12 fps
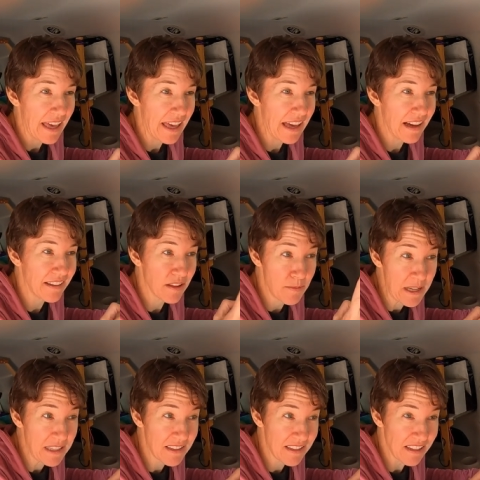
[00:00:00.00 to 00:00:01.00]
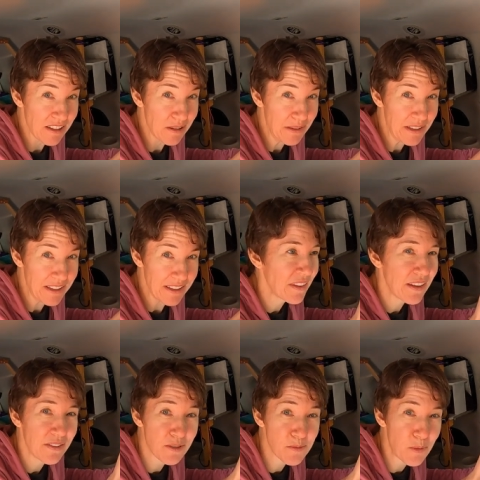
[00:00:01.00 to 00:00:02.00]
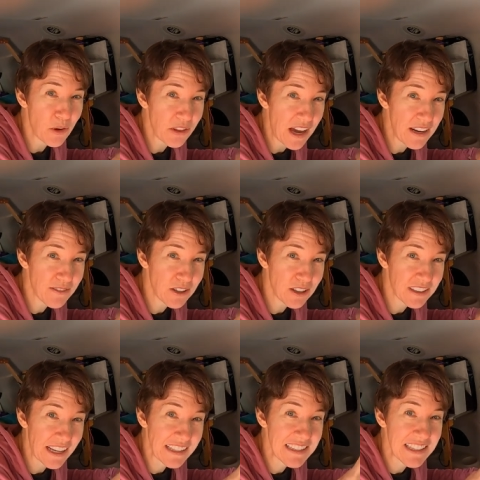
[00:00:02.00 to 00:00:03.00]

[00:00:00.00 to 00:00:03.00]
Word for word: and the pizza dough, those both kind of cooked like